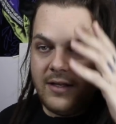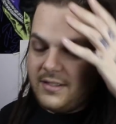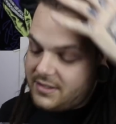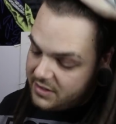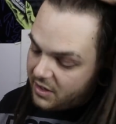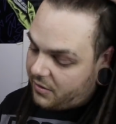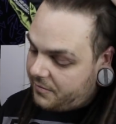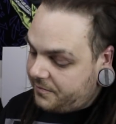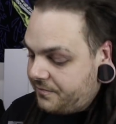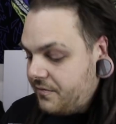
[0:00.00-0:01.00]
So
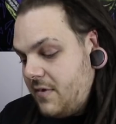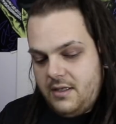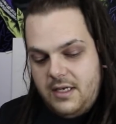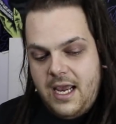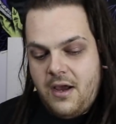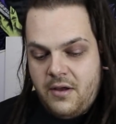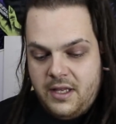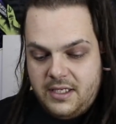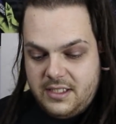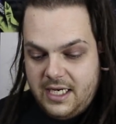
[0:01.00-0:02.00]
now
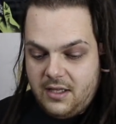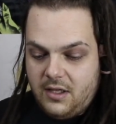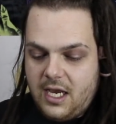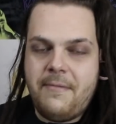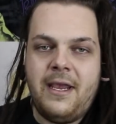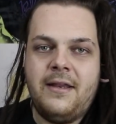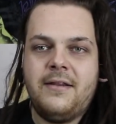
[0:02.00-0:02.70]
let's take a look. I mean,